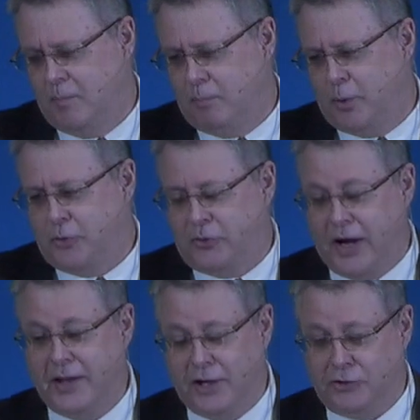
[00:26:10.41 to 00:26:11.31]
Personally,
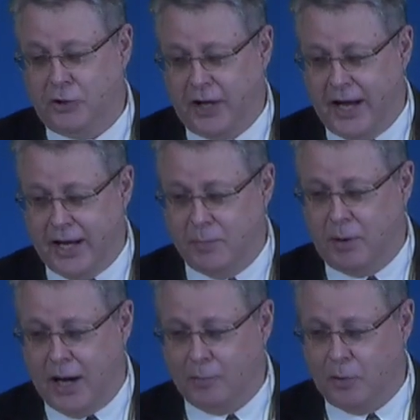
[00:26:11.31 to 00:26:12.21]
I think it's okay to eat
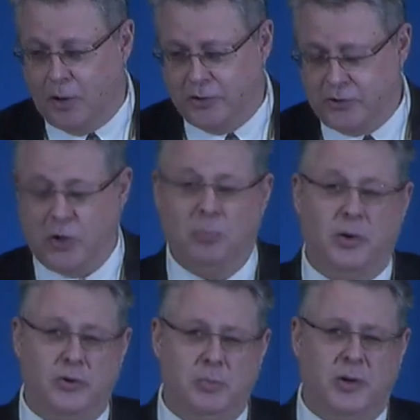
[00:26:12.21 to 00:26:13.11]
popcorn, just don't
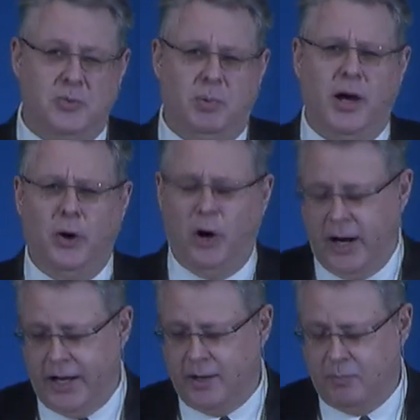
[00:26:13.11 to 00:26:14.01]
put too much butter
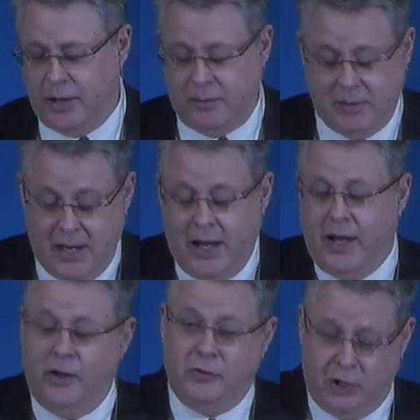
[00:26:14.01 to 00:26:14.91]
on it. But
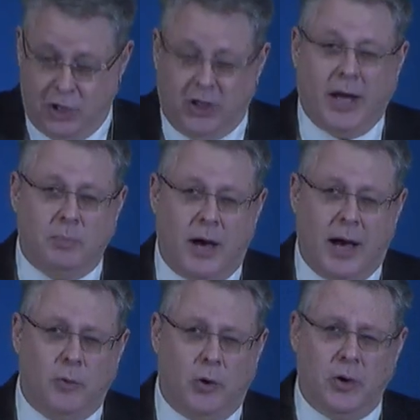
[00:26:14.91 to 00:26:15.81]
so you don't like
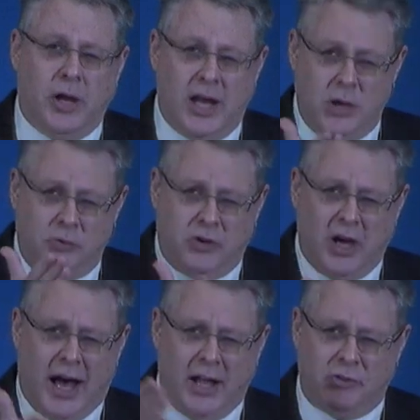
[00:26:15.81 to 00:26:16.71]
popcorn, okay? Use
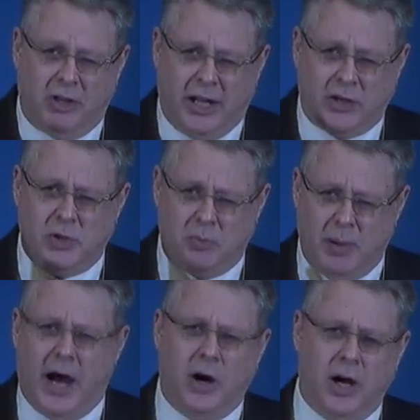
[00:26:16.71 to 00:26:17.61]
God's electric
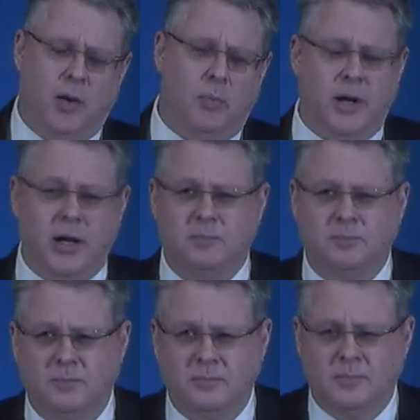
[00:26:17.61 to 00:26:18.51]
power company.
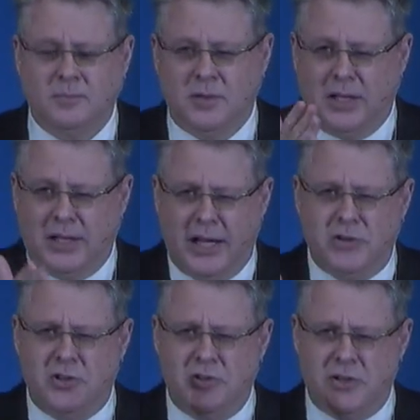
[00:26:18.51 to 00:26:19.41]

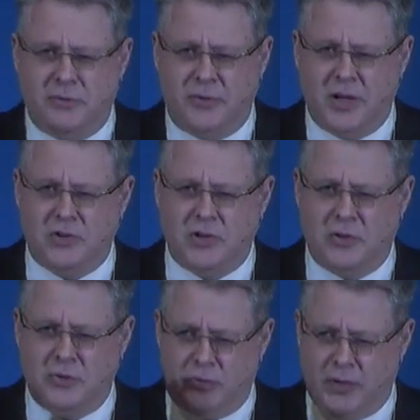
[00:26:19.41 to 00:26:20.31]
Galatians,
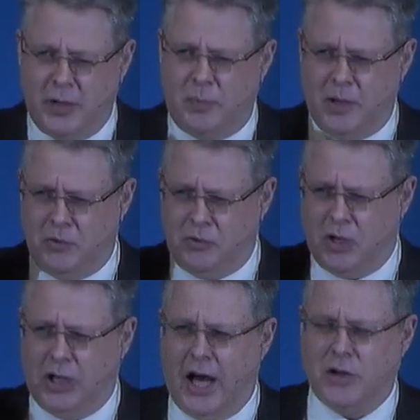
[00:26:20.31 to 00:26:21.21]
Ephesians, Philippians,
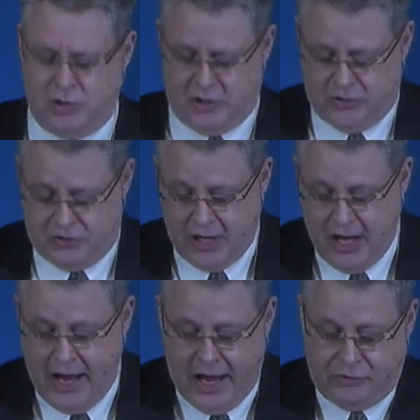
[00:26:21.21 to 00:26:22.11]
Colossians.
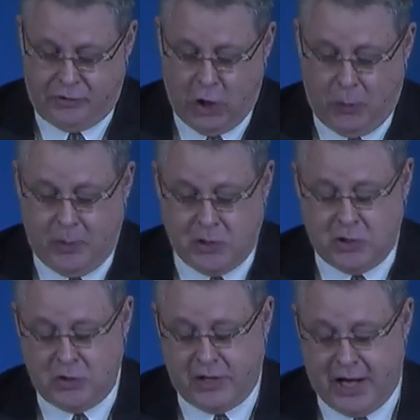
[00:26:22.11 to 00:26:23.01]
And so you open your
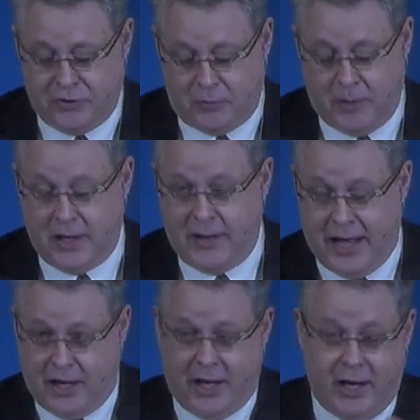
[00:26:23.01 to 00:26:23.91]
New Testament, and
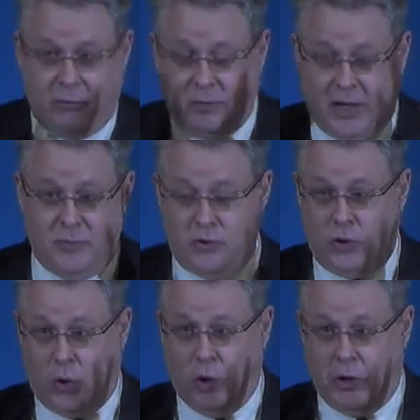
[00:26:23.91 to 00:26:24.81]
that kind of gives you an
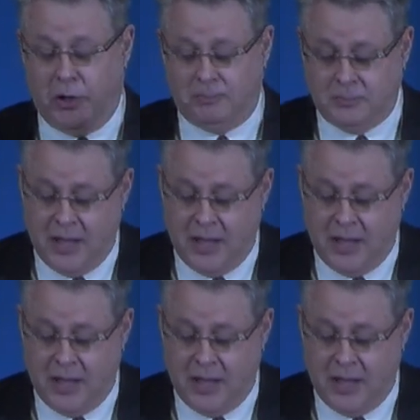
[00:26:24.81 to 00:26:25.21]
order.